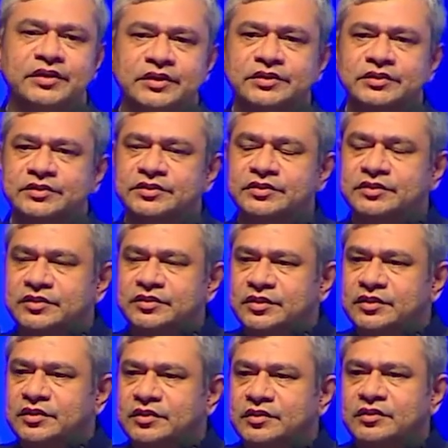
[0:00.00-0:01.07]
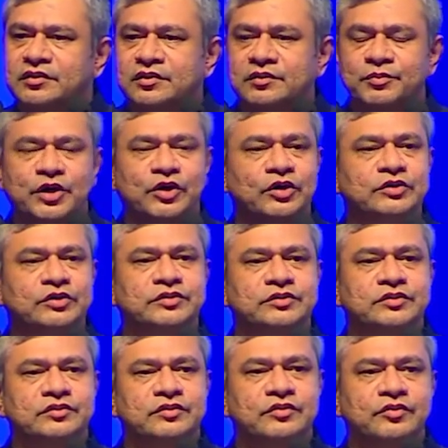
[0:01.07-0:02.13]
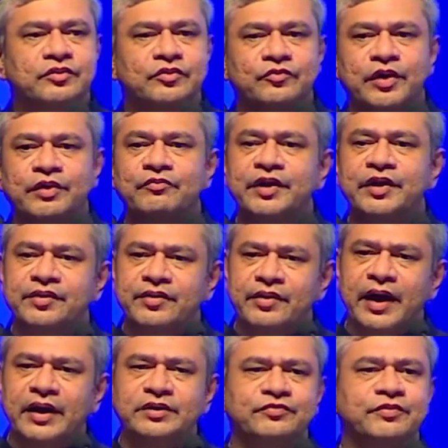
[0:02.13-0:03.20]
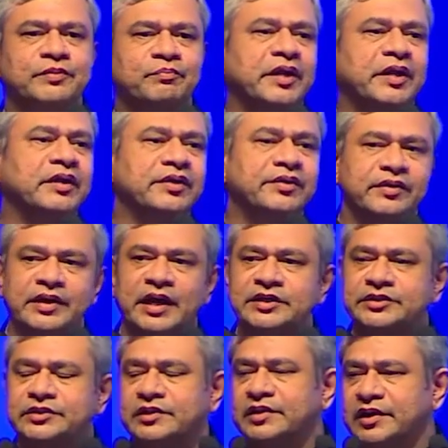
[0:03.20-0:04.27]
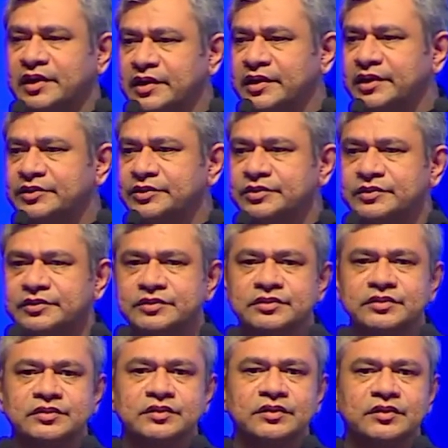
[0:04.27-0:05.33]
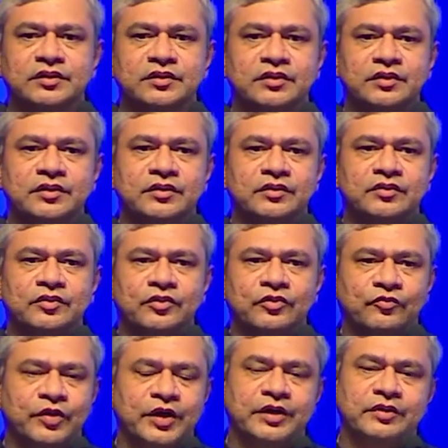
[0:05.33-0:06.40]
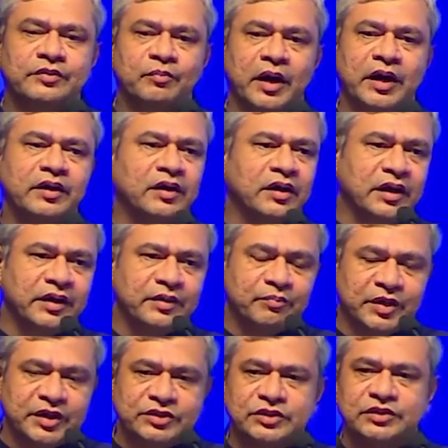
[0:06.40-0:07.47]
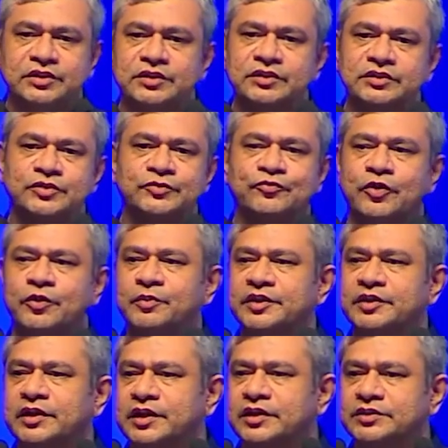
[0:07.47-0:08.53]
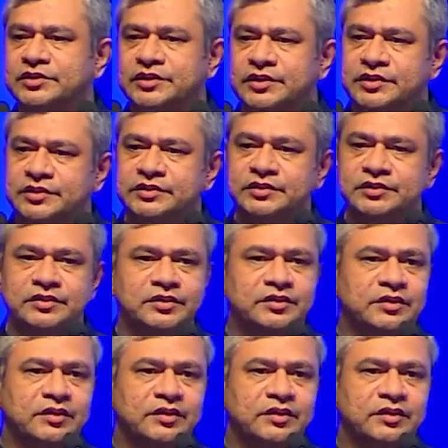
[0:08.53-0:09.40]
this because when we interact with many international delegations, with my colleague ministers from other countries,